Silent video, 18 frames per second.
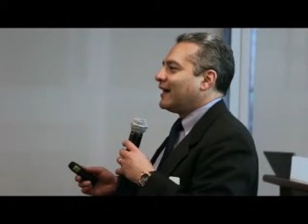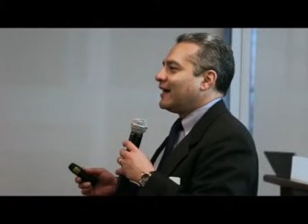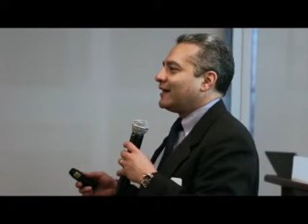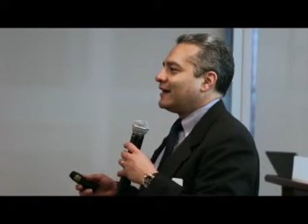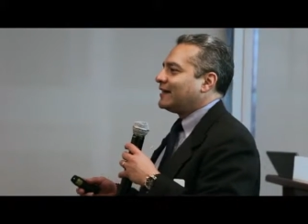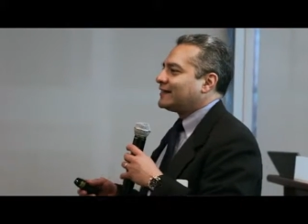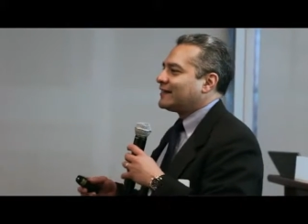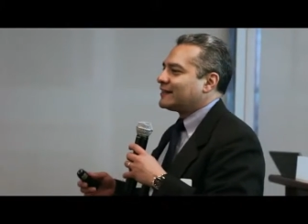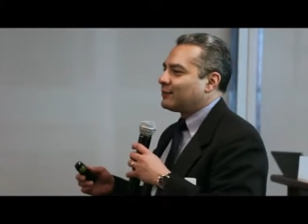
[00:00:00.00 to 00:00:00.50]
And
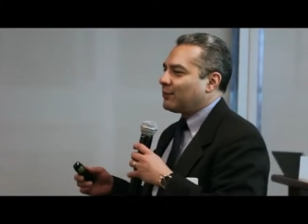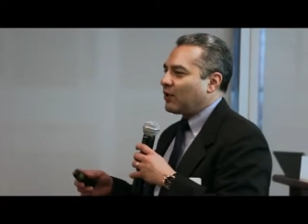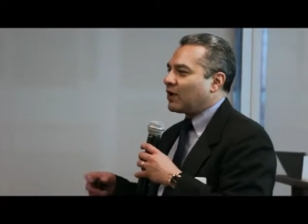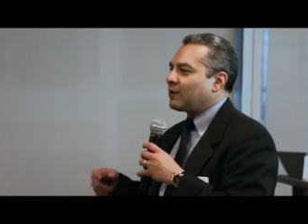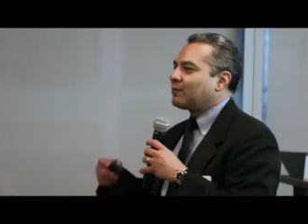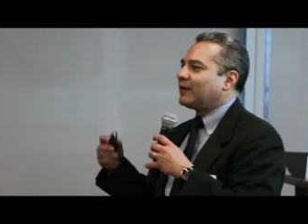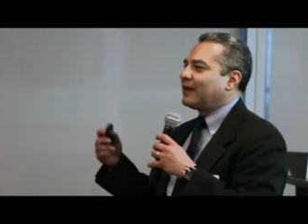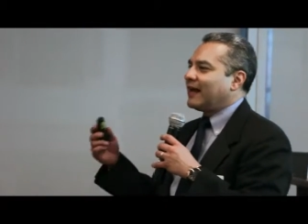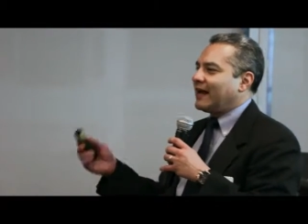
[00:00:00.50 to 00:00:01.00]
they said
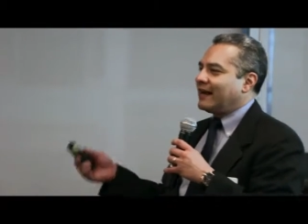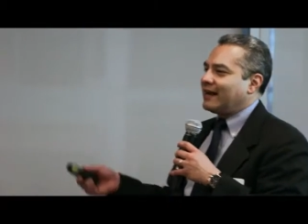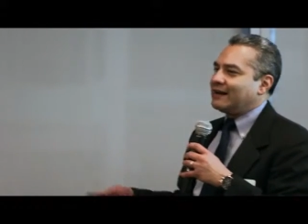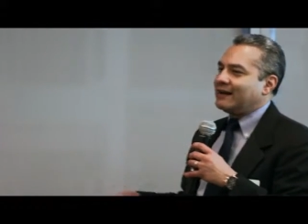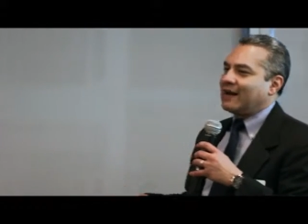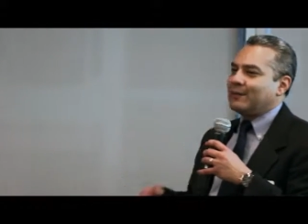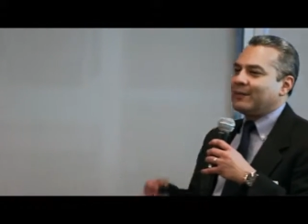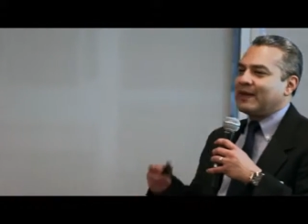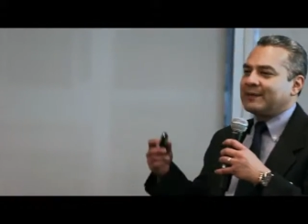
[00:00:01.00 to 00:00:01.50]
Smarter
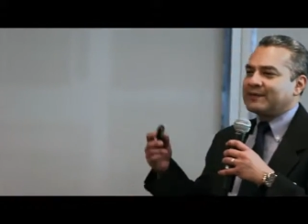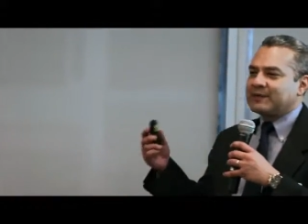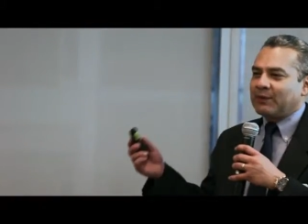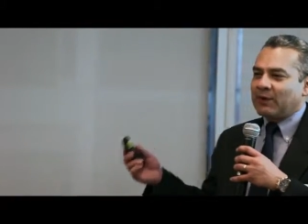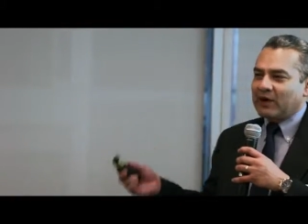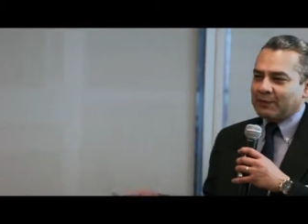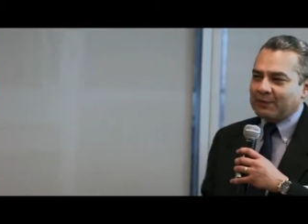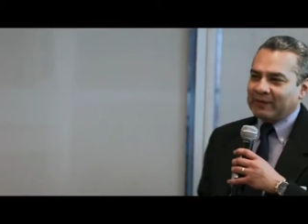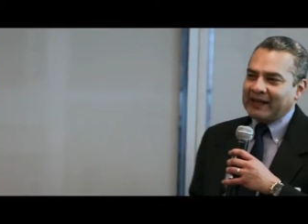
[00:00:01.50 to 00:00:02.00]
Planet, IBM
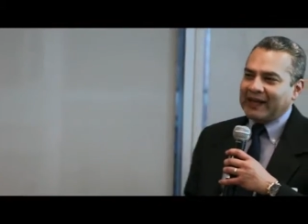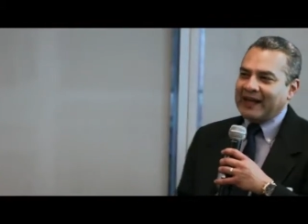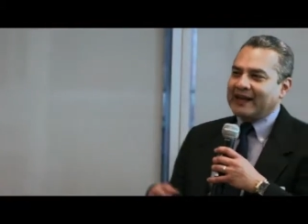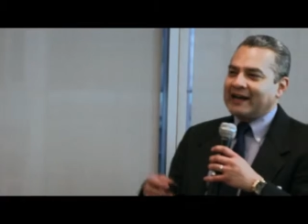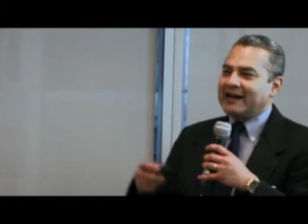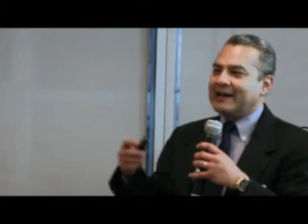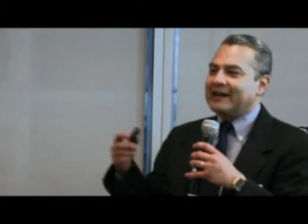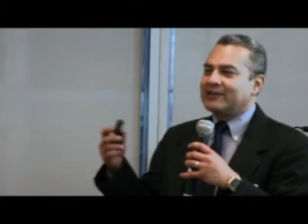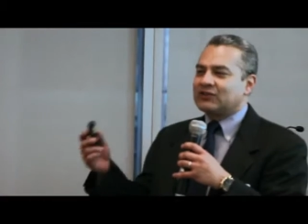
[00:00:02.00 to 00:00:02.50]
Smarter
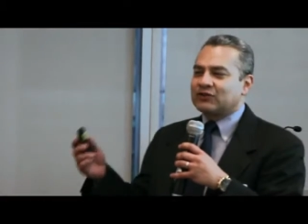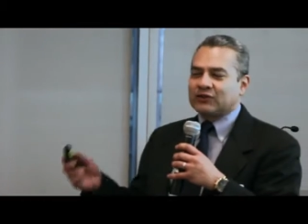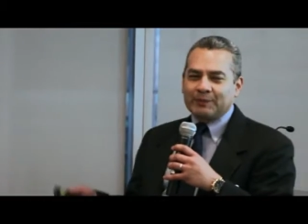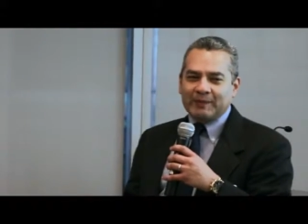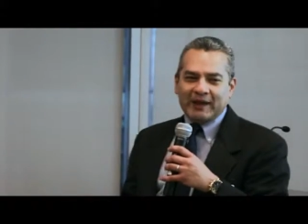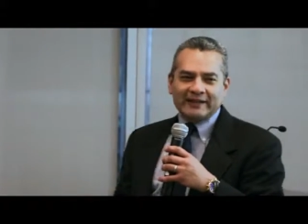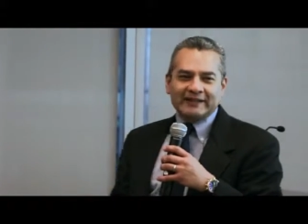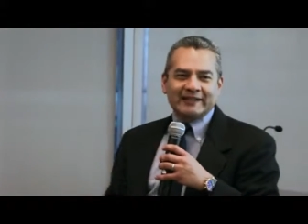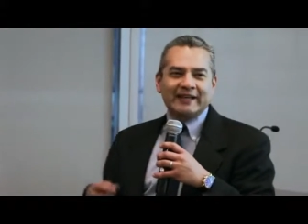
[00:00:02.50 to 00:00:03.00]
Planet,
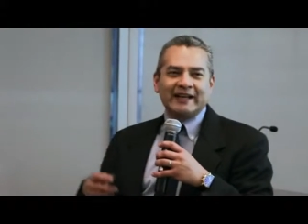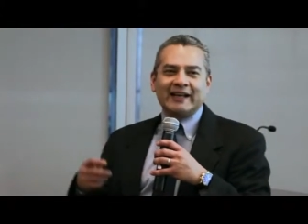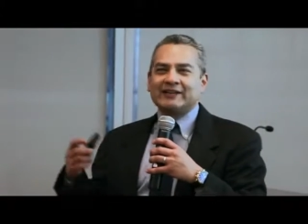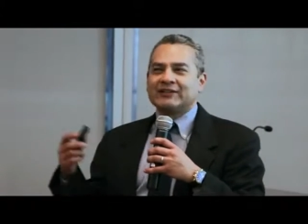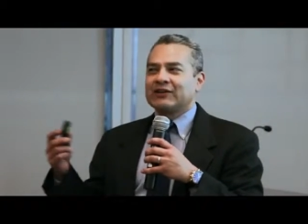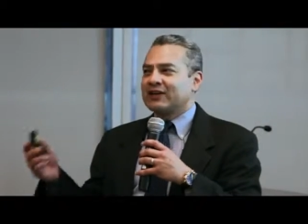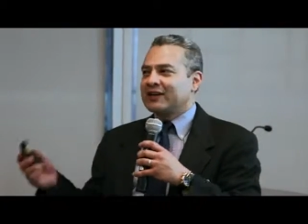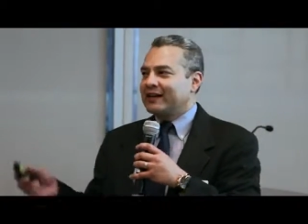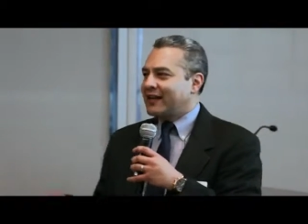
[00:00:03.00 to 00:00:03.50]
instrumented,
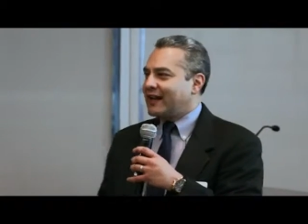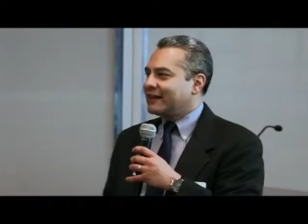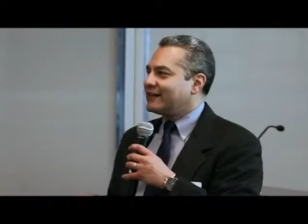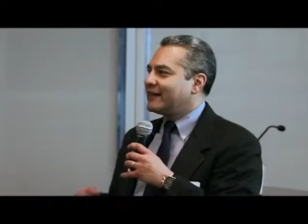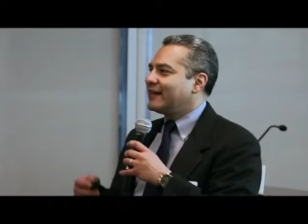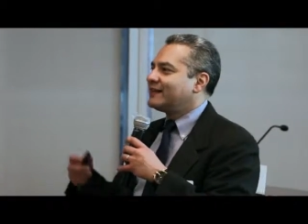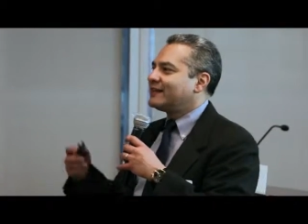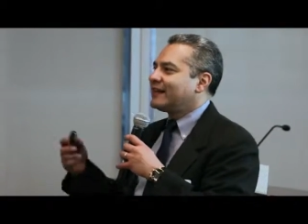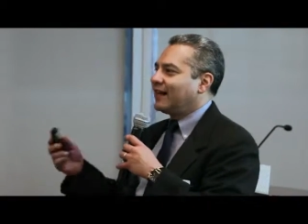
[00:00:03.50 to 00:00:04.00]

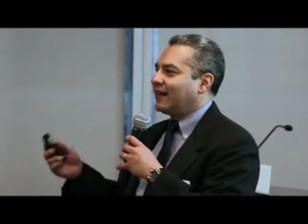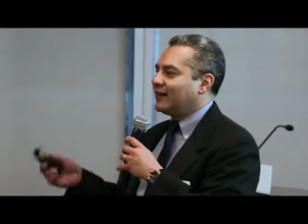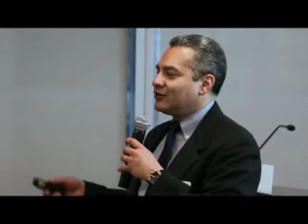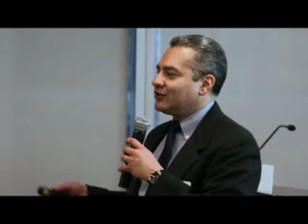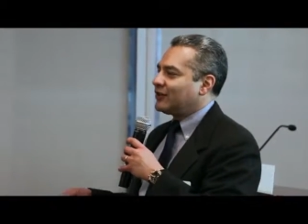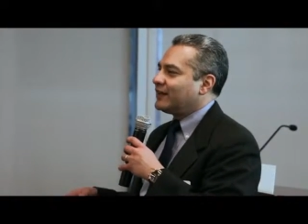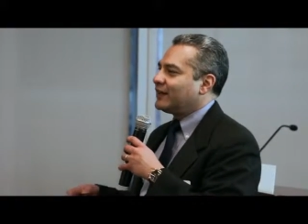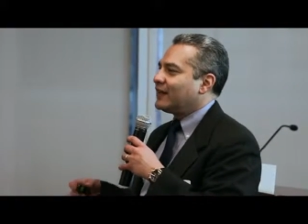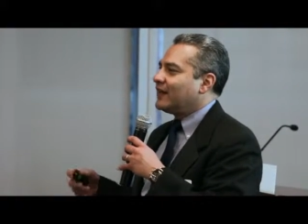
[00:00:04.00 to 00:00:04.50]
interconnected,
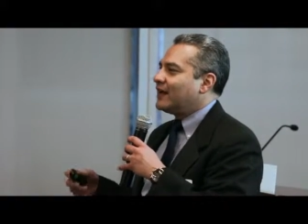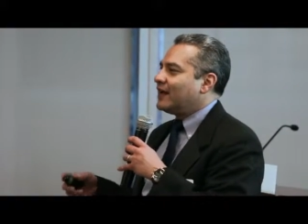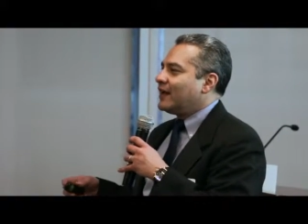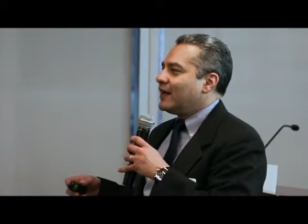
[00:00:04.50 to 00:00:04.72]
intelligent.